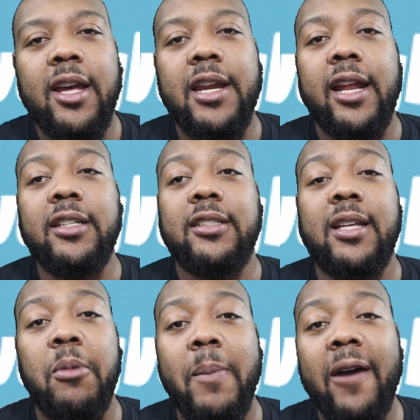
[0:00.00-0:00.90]
Now, this is
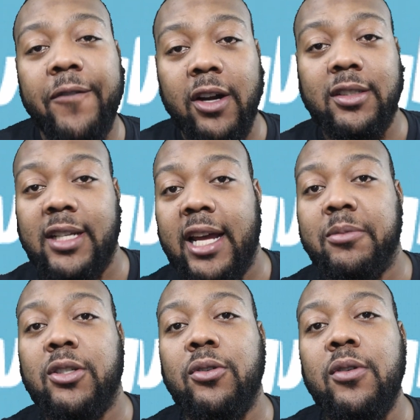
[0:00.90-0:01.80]
some of my first
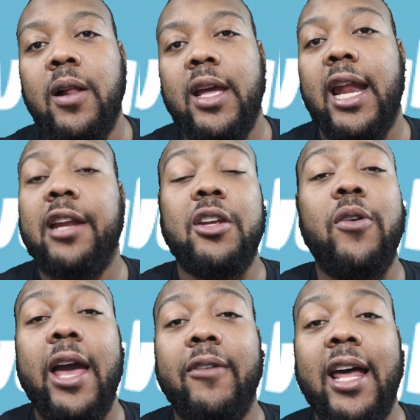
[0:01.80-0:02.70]
time too, and I
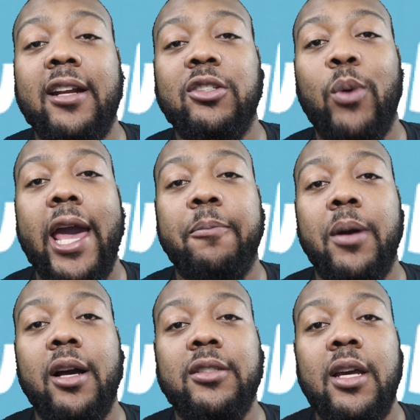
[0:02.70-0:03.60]
don't have a lot of
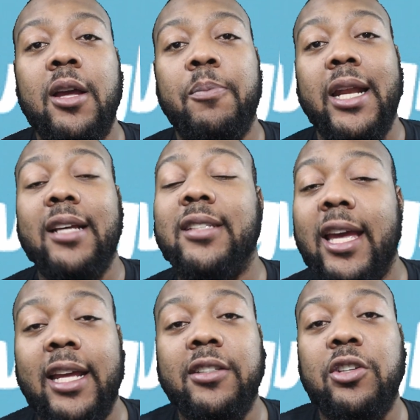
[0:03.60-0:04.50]
Swagbucks, but let's
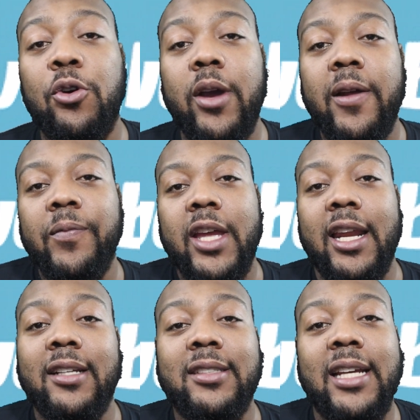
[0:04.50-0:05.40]
get into it
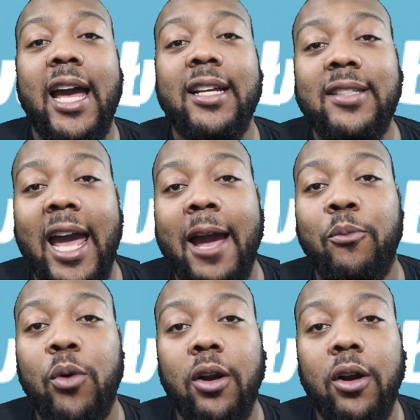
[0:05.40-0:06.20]
and let's see how this app